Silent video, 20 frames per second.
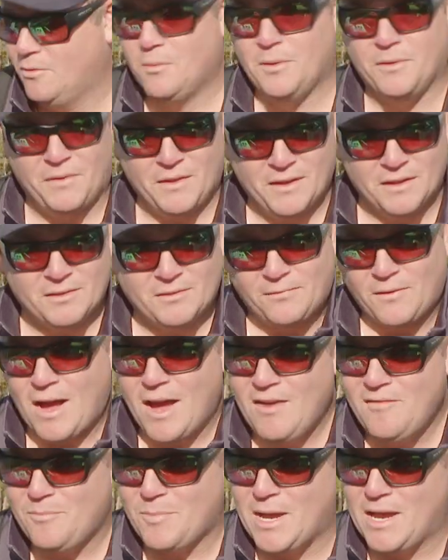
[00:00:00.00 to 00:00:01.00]
with these
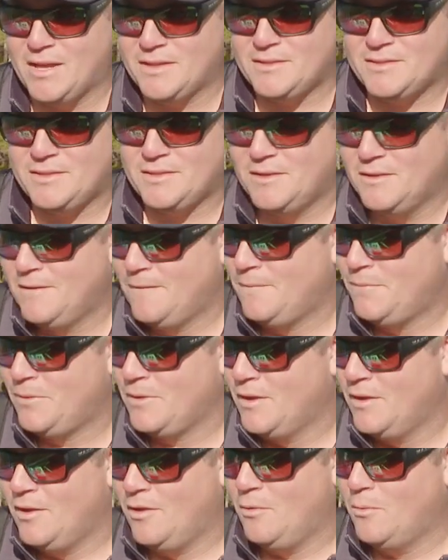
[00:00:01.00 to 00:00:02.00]
five baits,
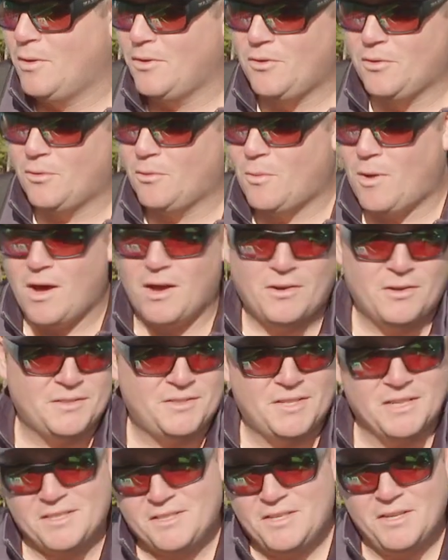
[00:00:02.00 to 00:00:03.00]
whether the water is
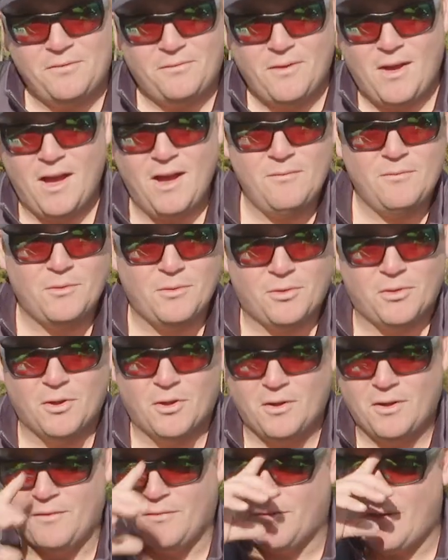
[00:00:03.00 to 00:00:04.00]
65 or
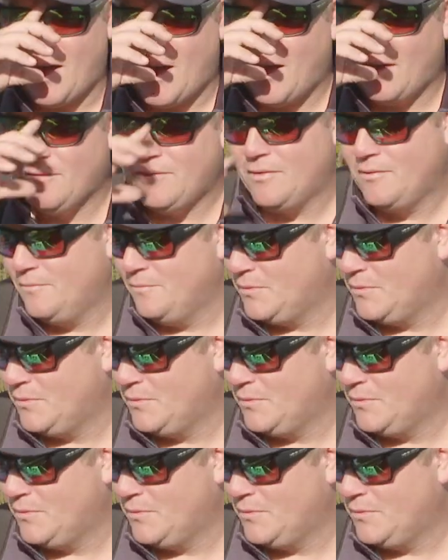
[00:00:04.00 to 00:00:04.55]
35,